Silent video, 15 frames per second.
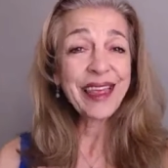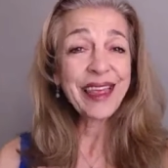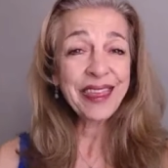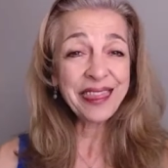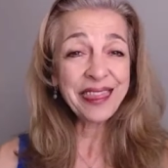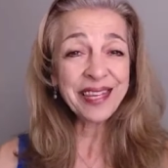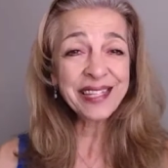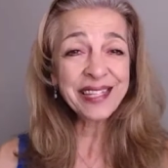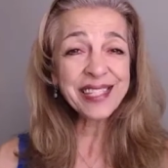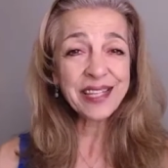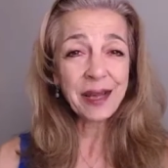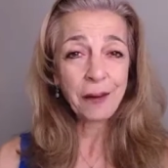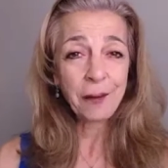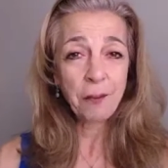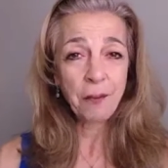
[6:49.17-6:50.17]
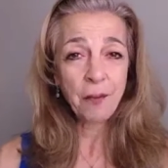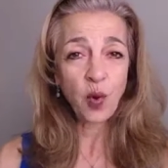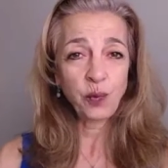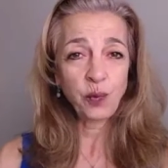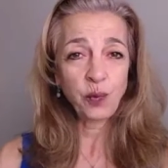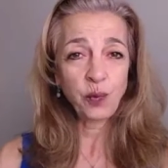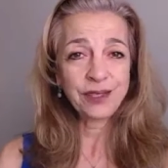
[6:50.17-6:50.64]
This
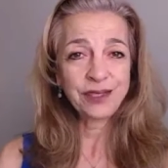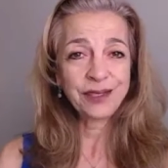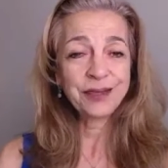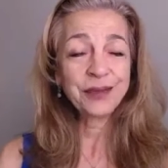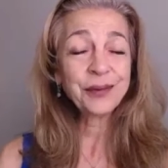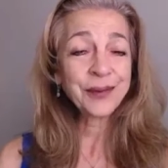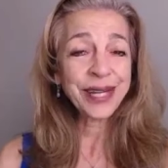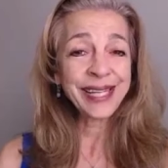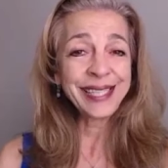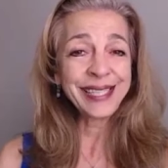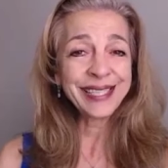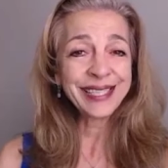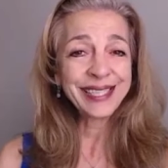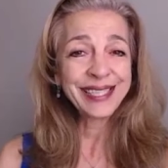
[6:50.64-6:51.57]
moment, right?